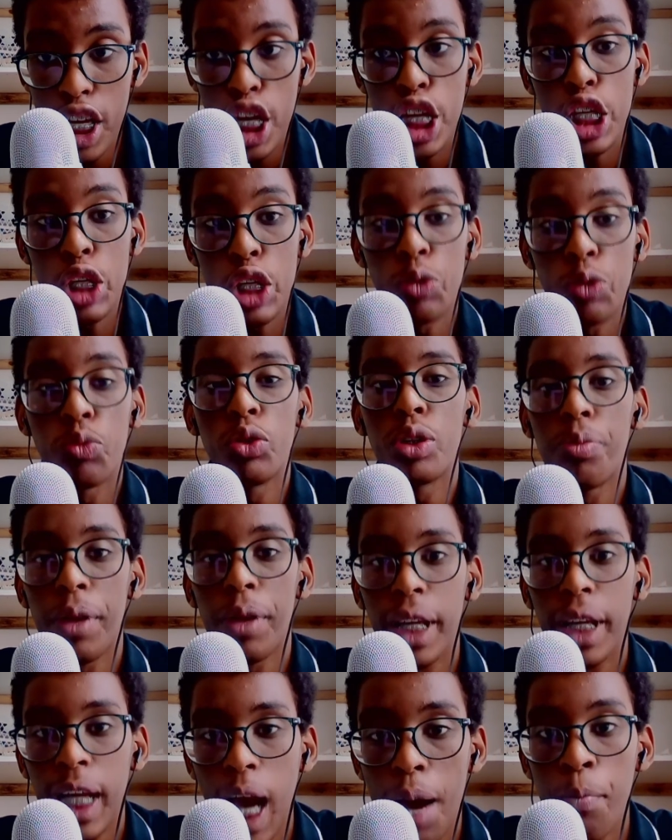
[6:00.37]
you would
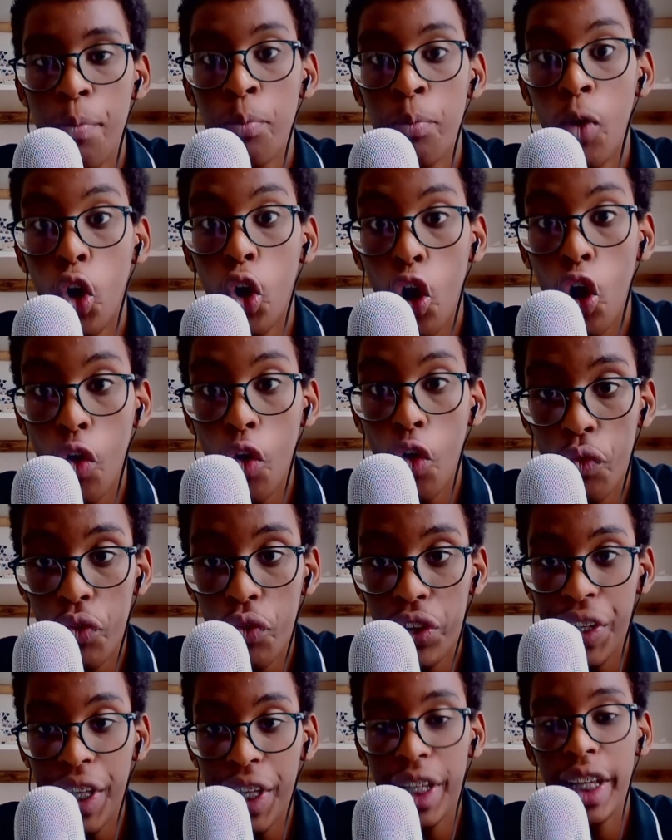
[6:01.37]
become more
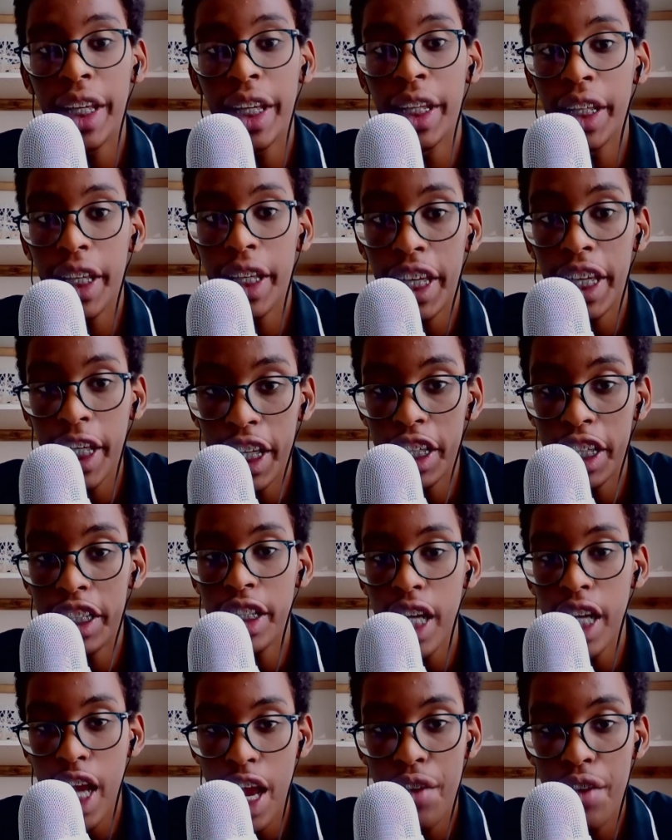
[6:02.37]
confident in English
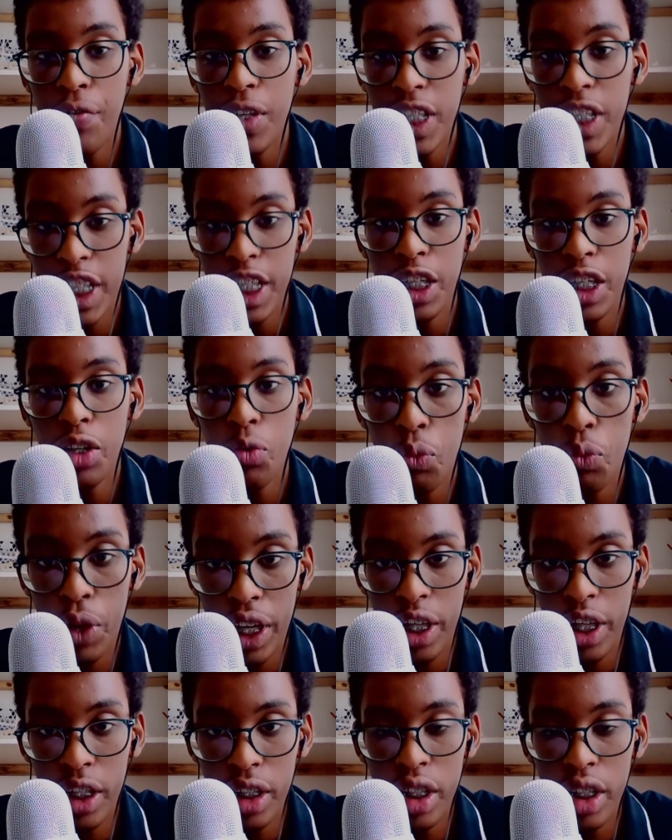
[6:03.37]
every single week.
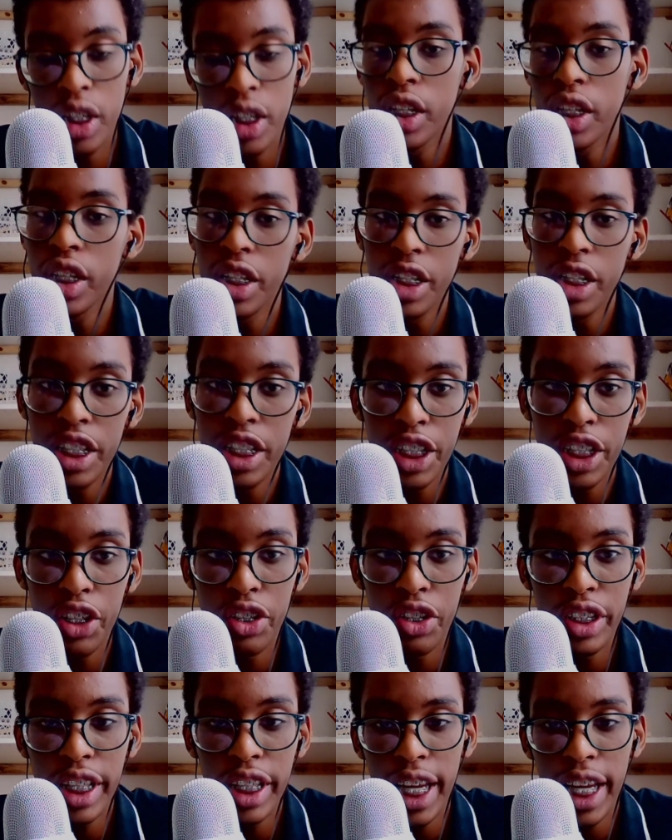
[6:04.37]
See you in
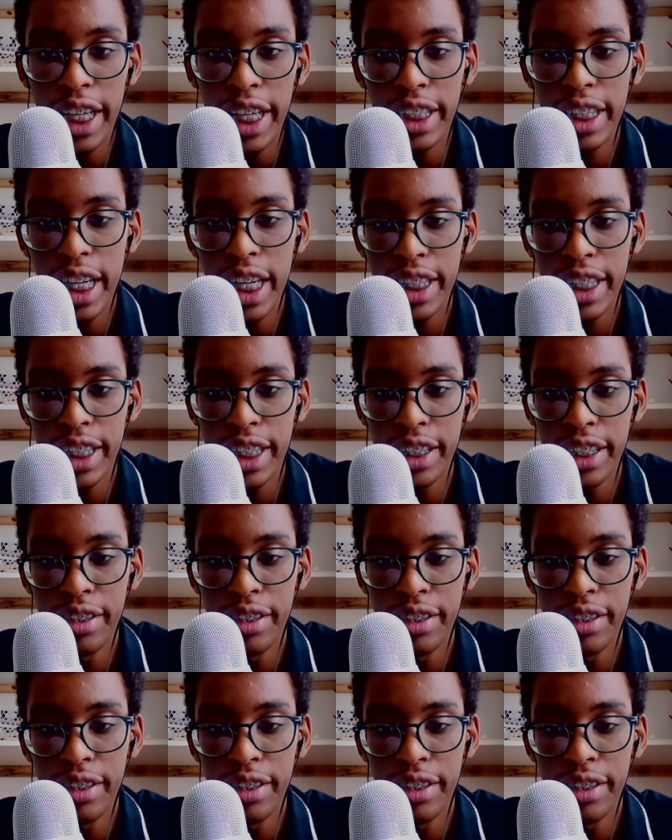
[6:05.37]
the next lesson.